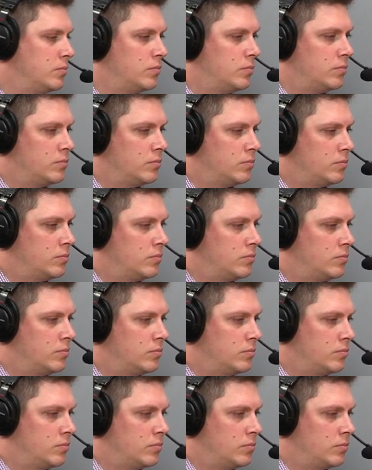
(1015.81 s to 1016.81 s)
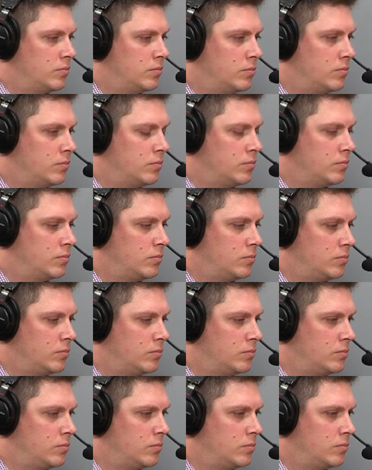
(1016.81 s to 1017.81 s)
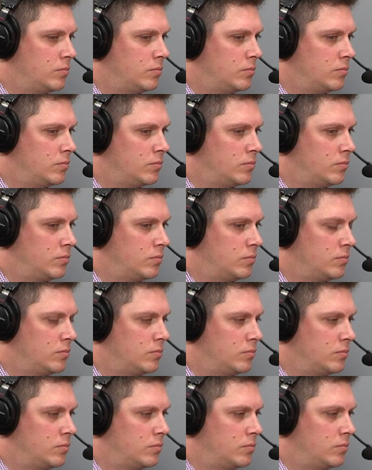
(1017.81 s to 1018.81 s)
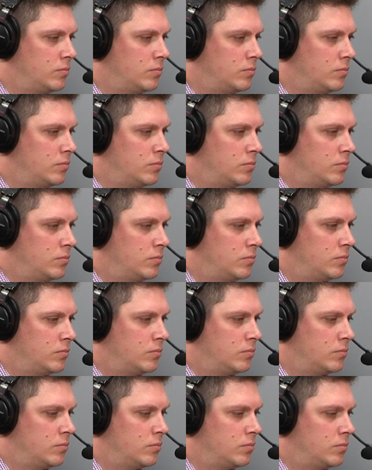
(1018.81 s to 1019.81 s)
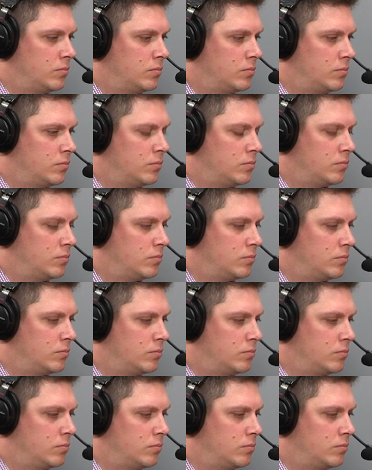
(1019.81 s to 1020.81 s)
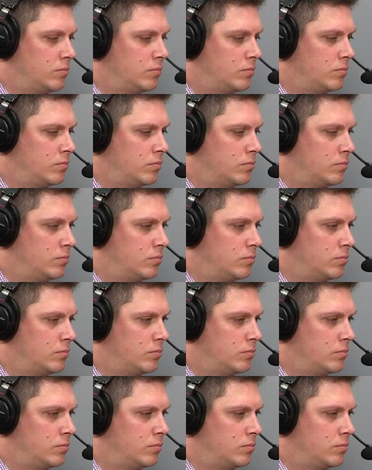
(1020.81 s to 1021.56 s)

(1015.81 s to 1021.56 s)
(silent)